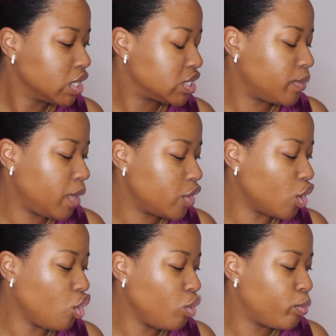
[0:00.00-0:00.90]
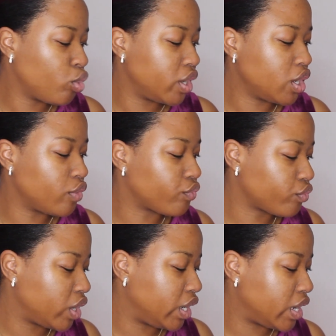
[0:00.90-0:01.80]
To me, the whole point of
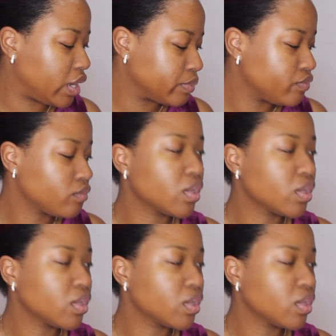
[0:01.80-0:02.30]
reading